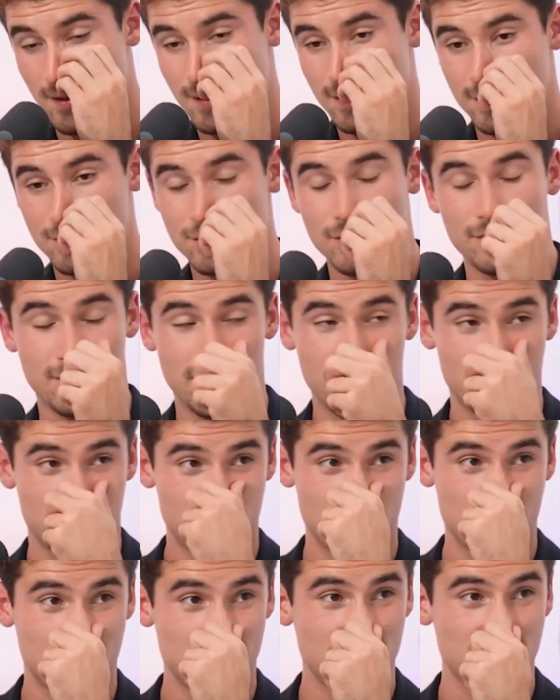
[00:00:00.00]
I gotta start taking
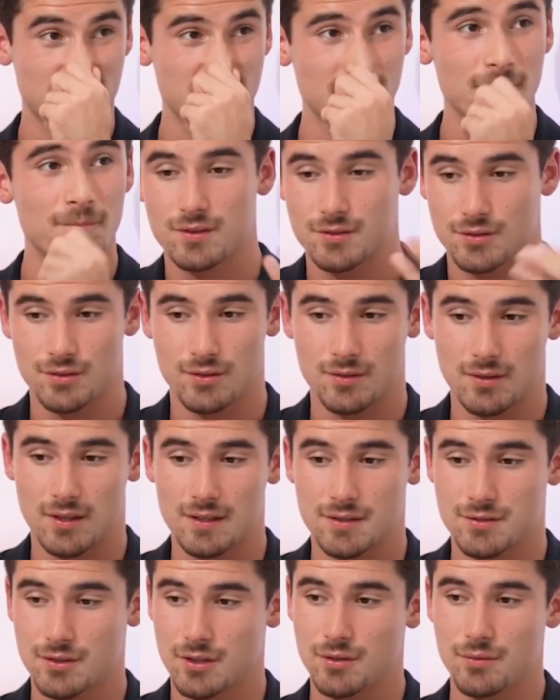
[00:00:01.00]
shit seriously. So I
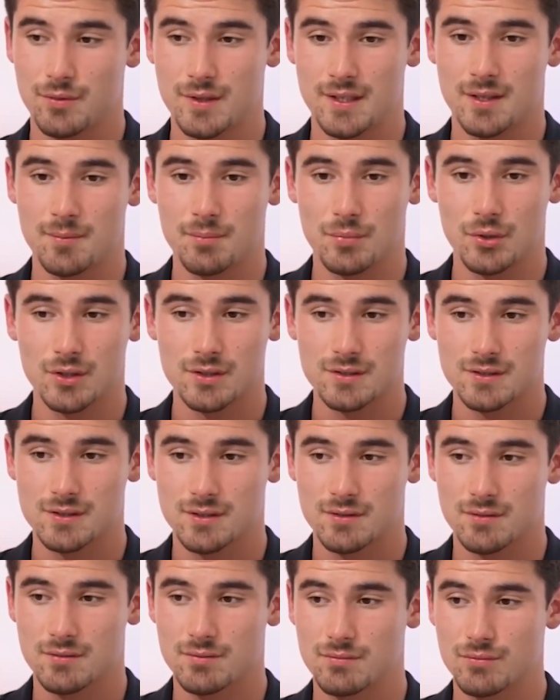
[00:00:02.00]
started reading books
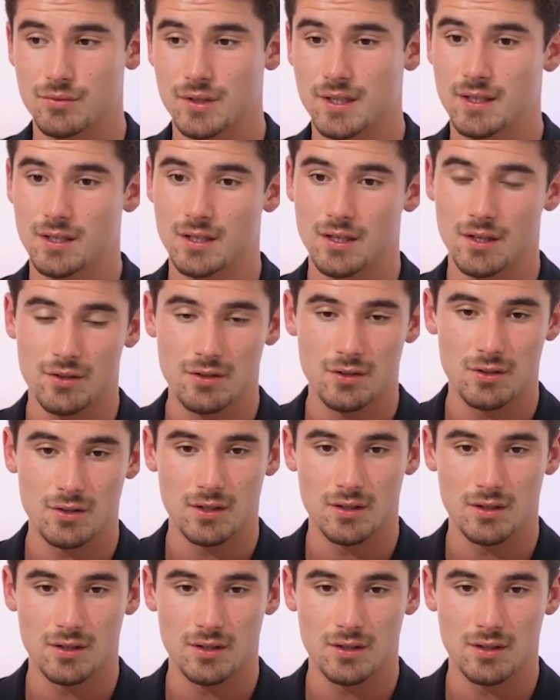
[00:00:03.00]
and reading another.